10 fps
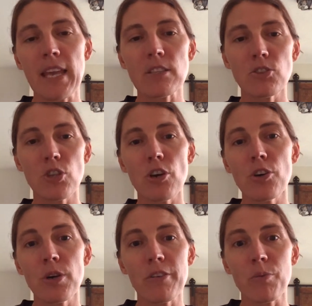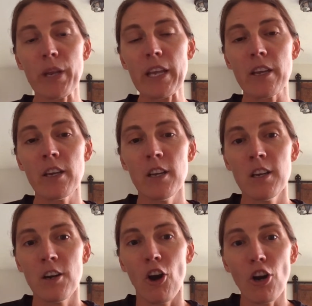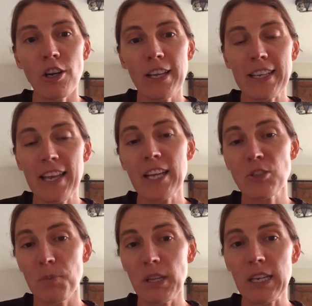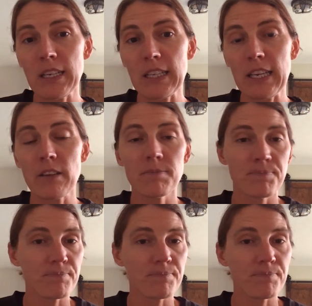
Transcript: And so if we aren't engaged politically,